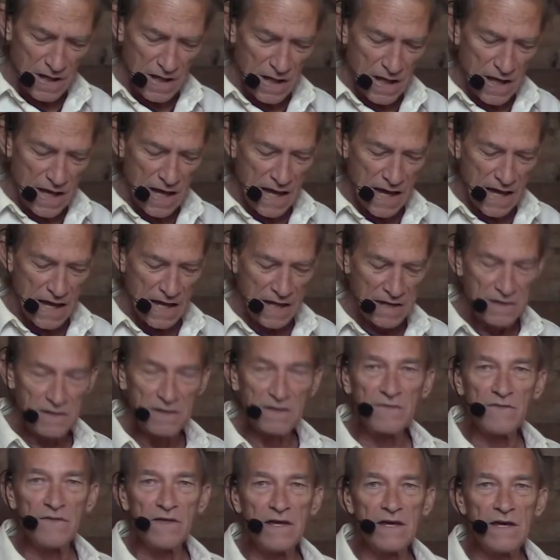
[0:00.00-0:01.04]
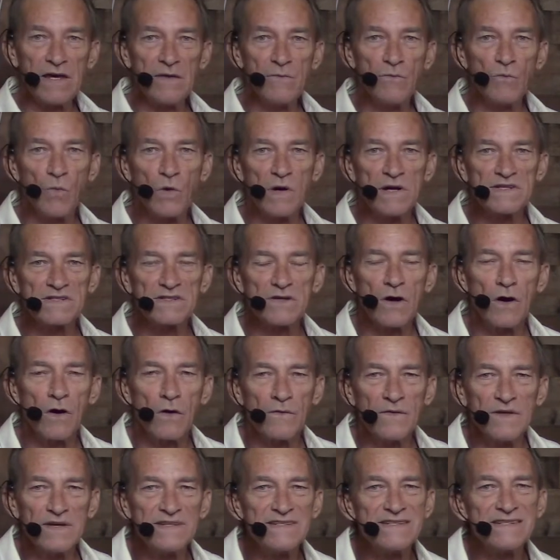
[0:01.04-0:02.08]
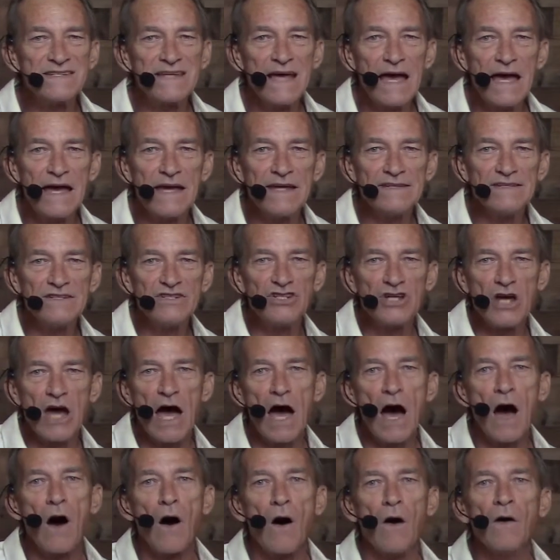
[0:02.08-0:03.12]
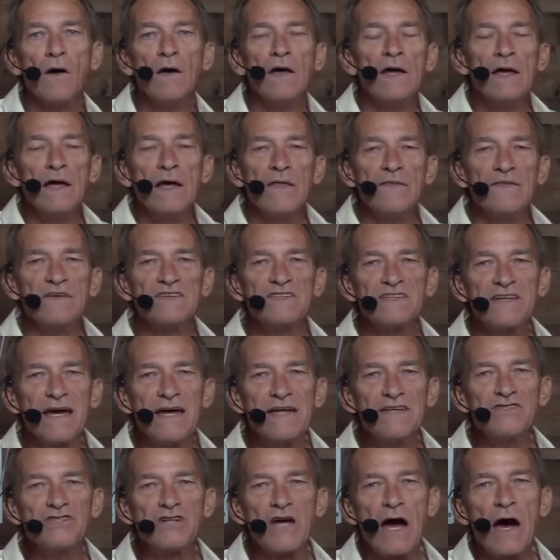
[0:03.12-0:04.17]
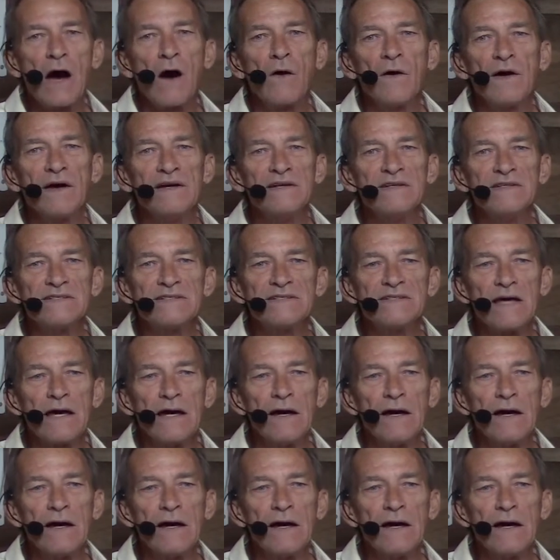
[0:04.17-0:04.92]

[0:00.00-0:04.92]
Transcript: and the what is called the Sanjiao. The Sanjiao is